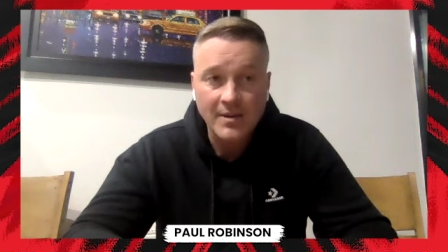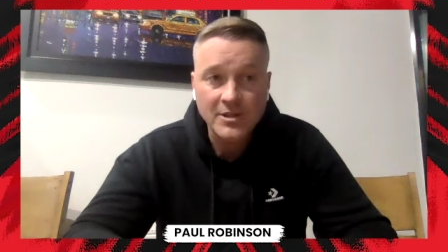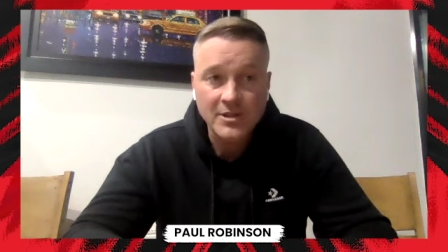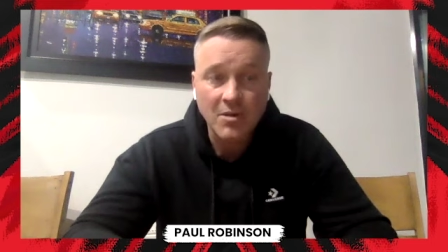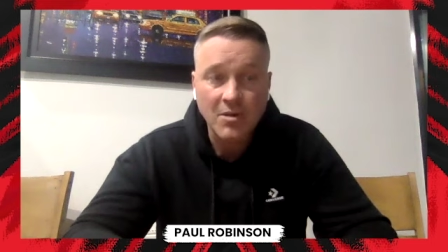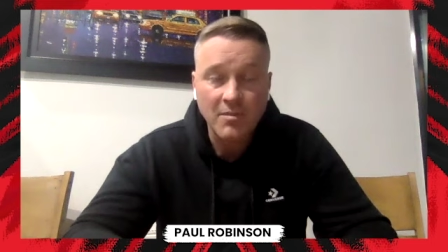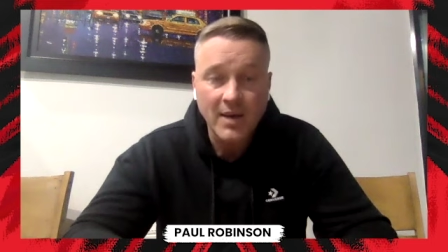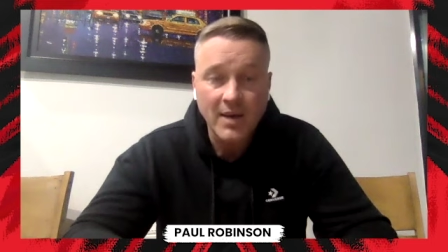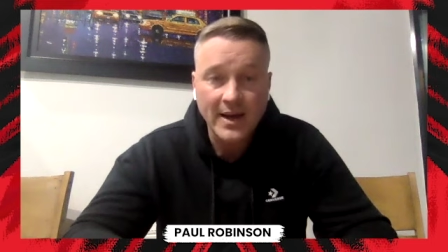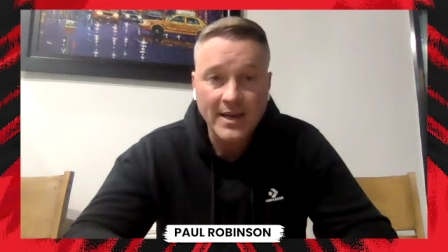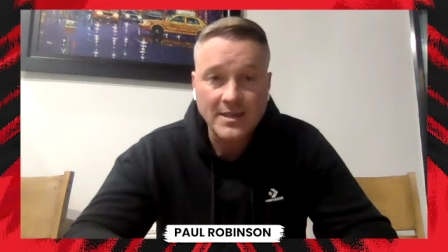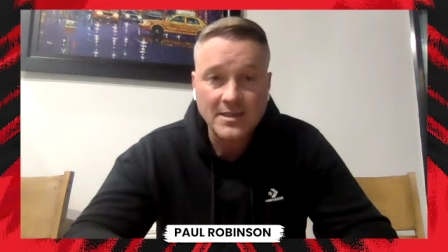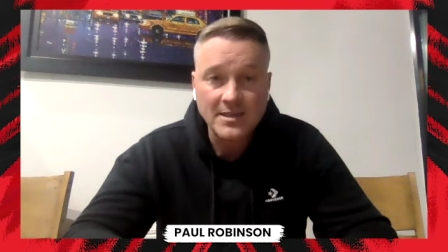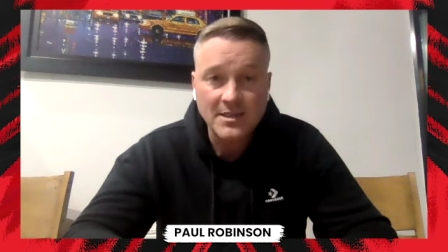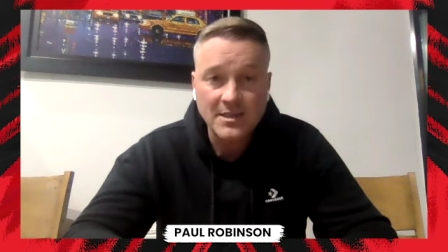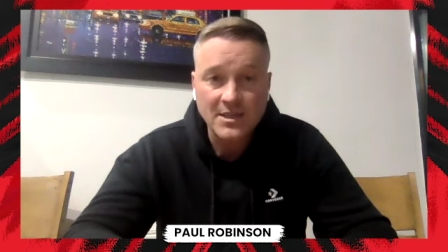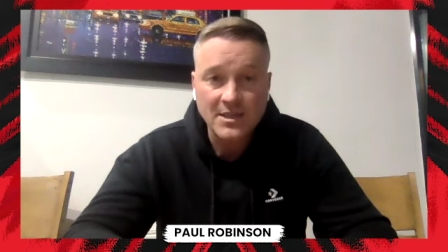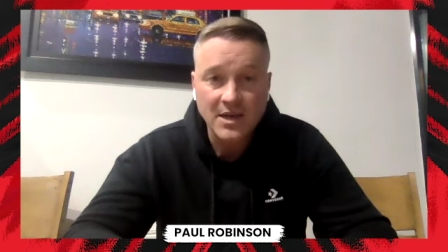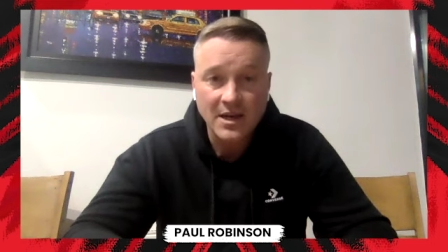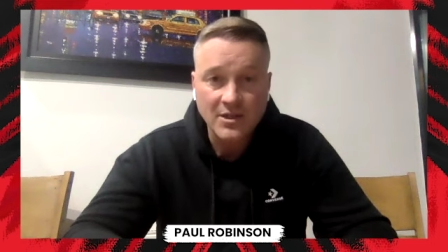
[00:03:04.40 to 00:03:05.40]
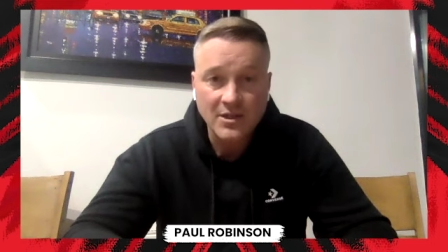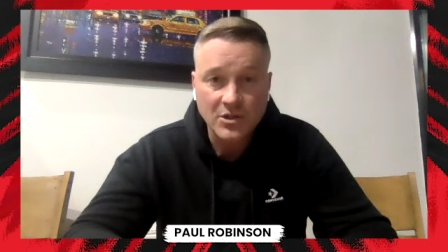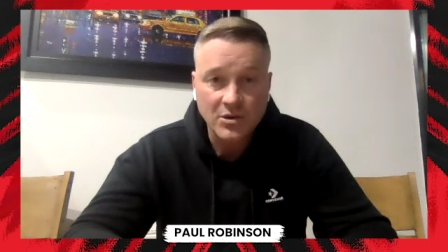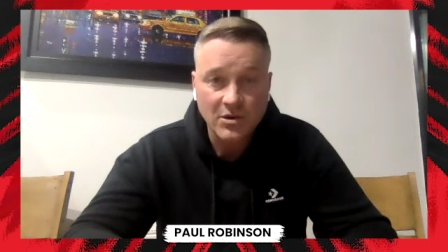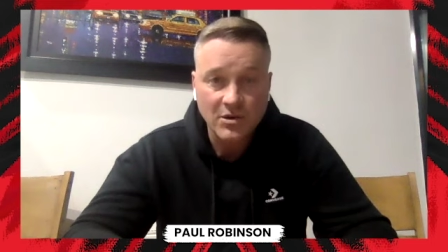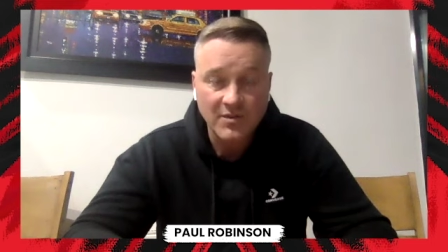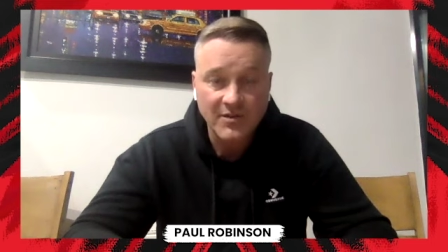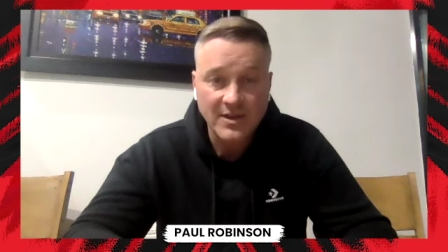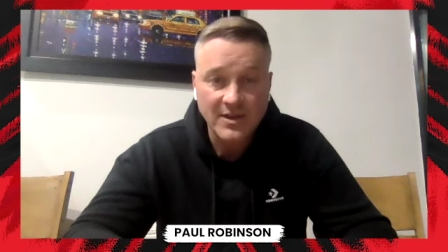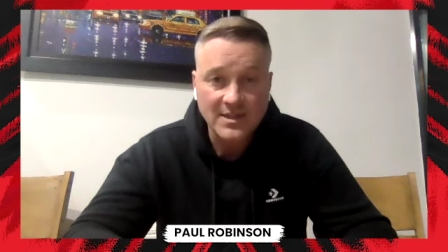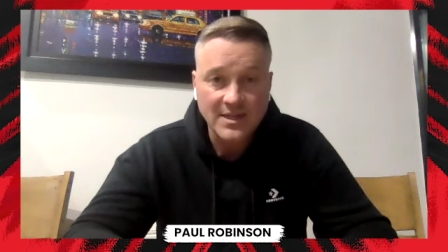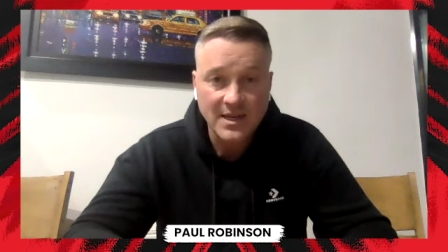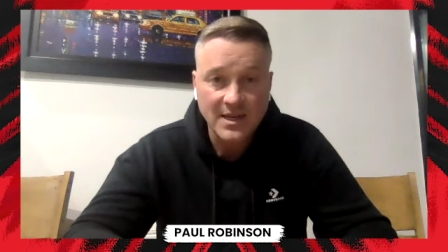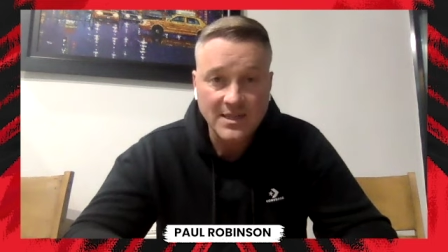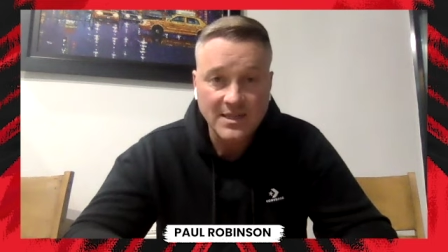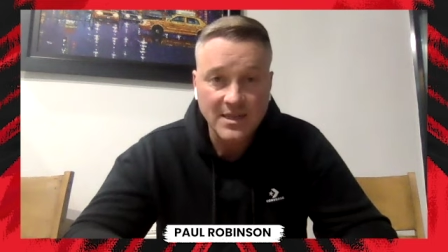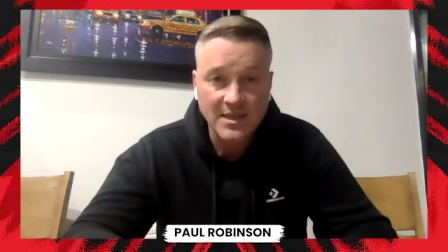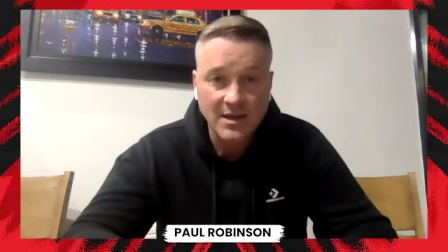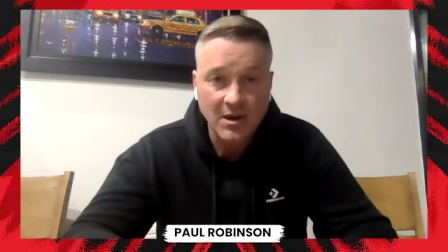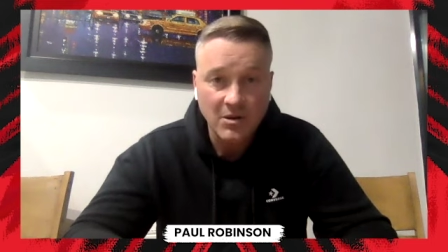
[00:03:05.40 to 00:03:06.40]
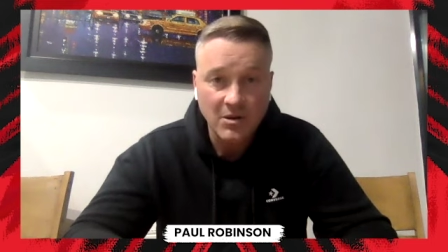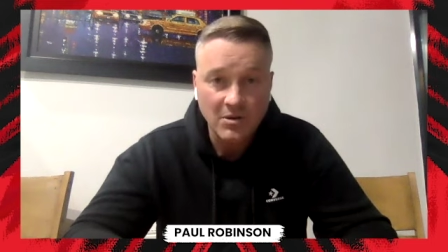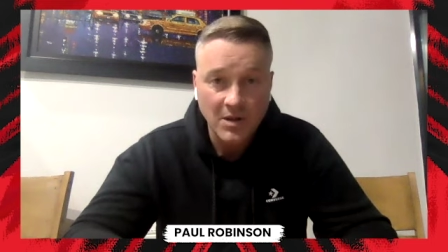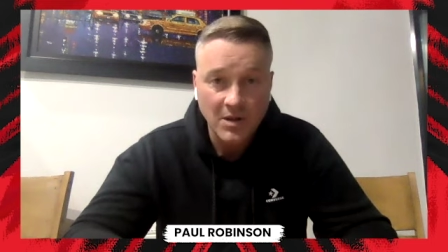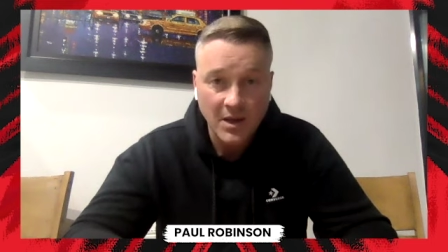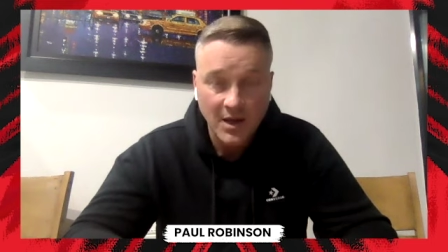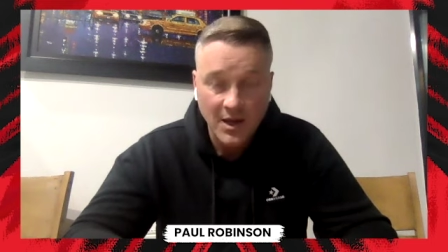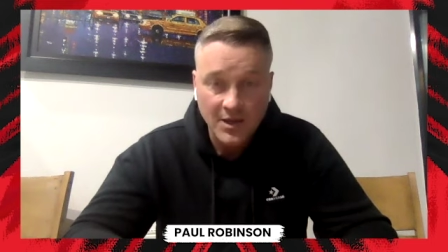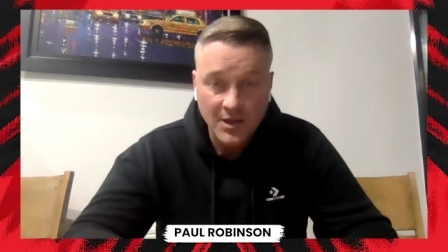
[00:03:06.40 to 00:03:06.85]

come back into the side, scored a fantastic goal.